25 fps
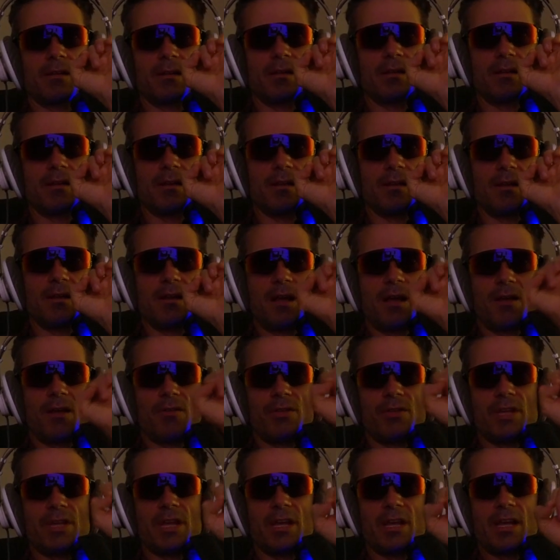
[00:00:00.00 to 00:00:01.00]
not
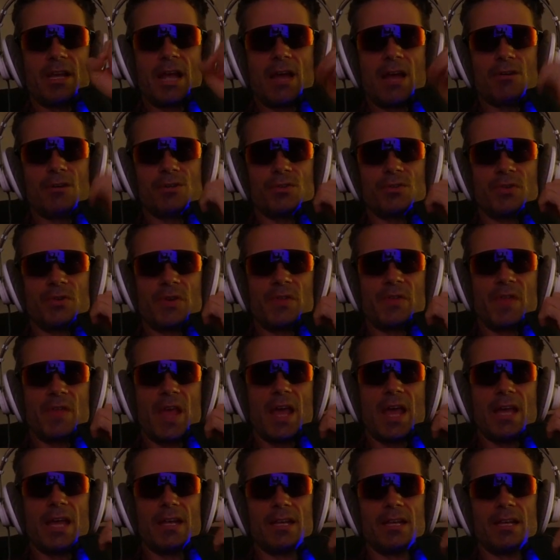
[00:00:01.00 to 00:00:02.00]
only encountering
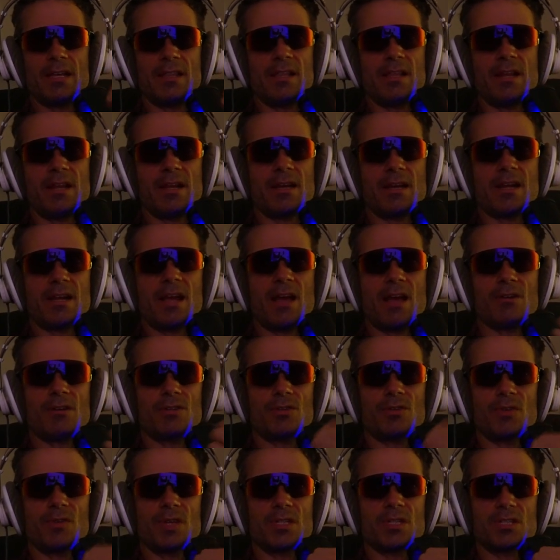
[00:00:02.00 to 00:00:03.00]
that and then
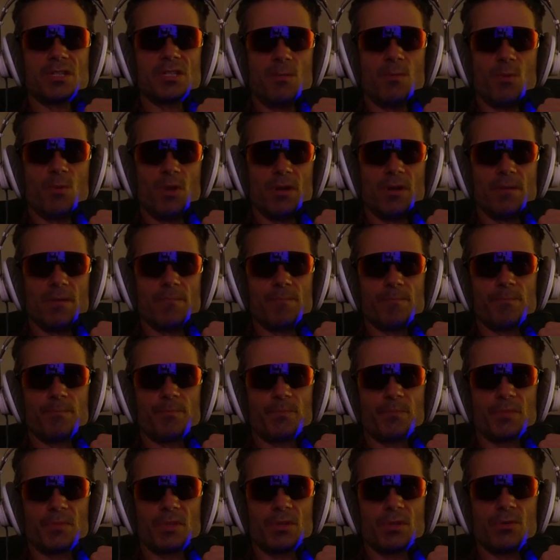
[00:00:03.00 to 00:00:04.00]
encountering someone
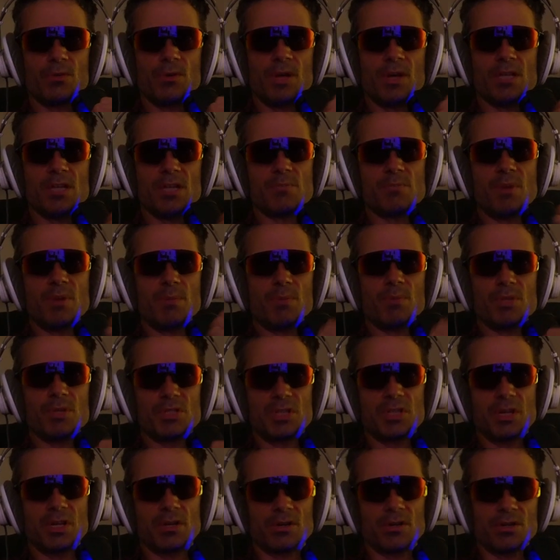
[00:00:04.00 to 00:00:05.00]
who has bumper
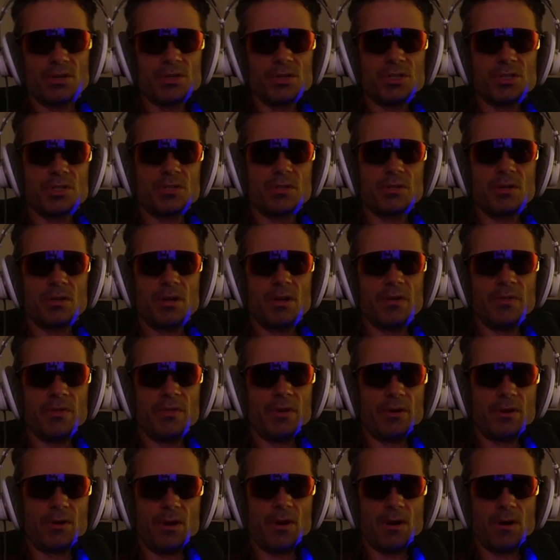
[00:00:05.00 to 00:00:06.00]
stickers on their
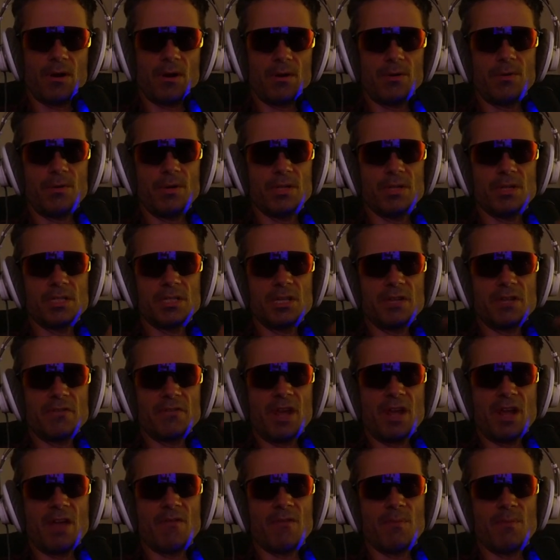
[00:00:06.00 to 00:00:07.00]
car, who doesn't even
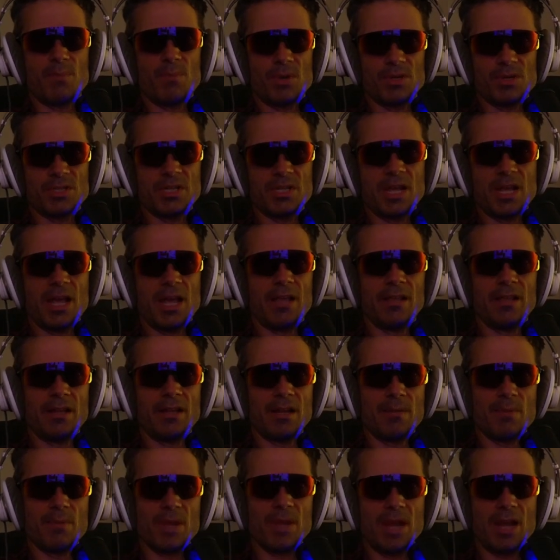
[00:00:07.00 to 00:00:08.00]
have a personality,
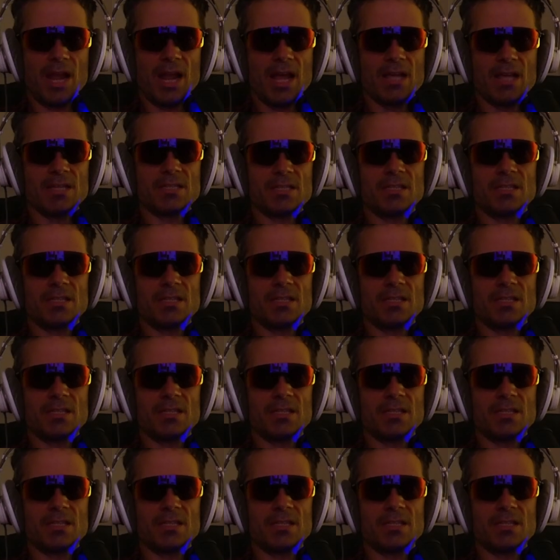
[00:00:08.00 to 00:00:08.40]
but has